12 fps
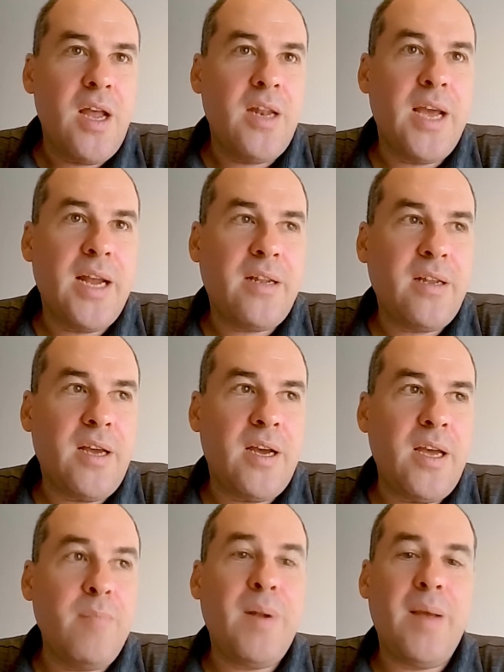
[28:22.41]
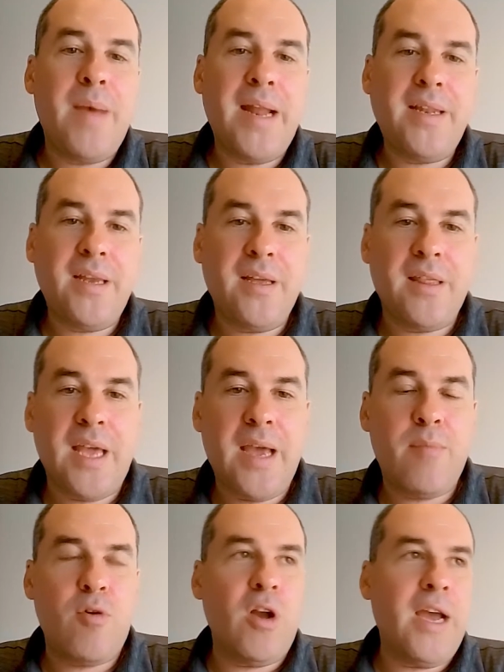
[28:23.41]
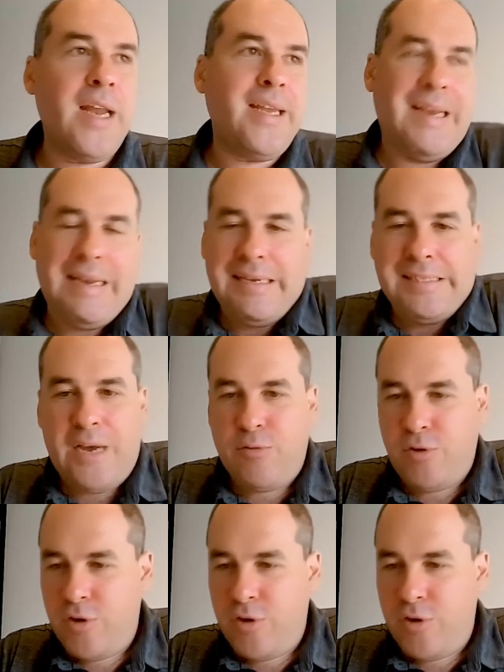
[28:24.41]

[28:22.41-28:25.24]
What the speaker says: that implementing them already cleans out,